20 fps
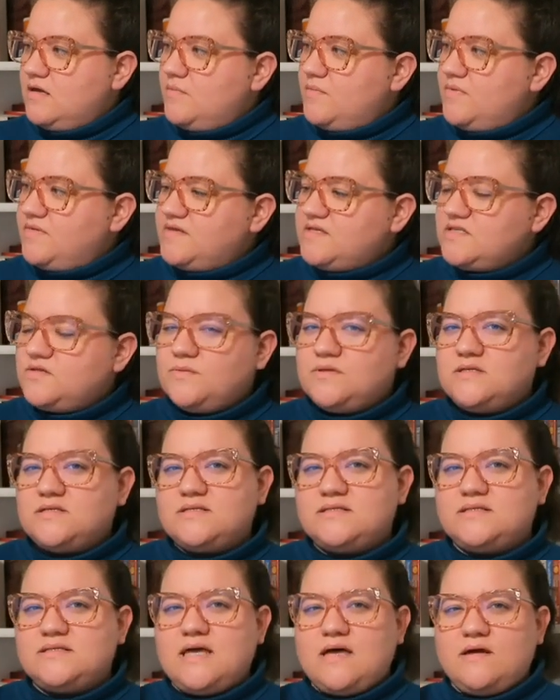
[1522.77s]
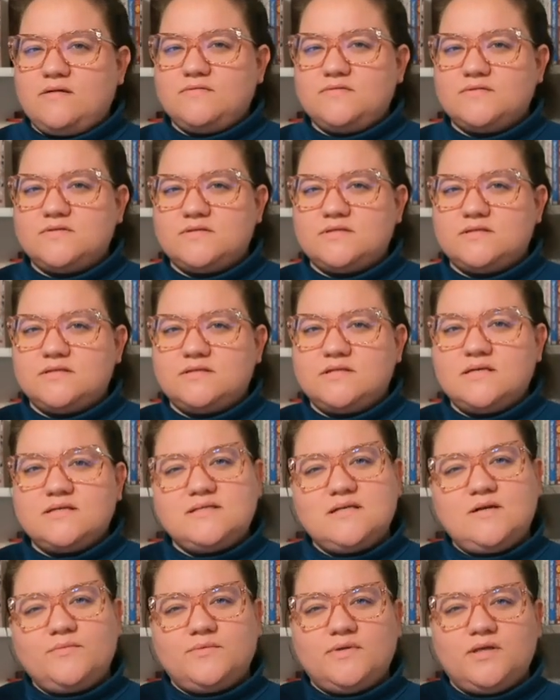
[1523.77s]
But this one just does
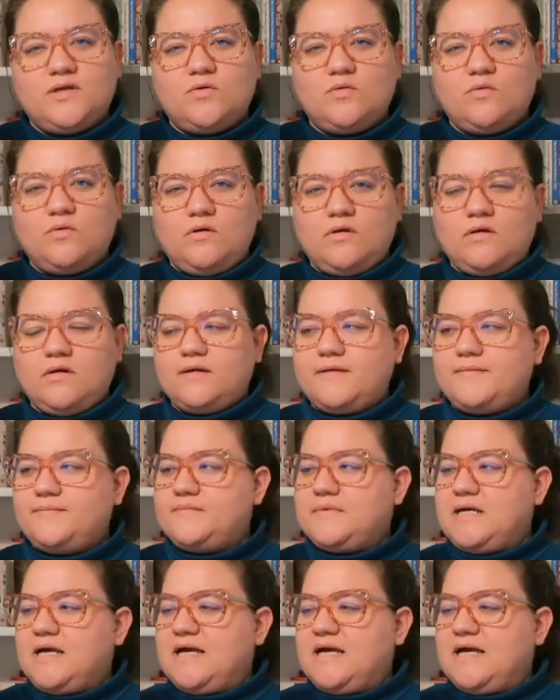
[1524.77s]
sound really cool.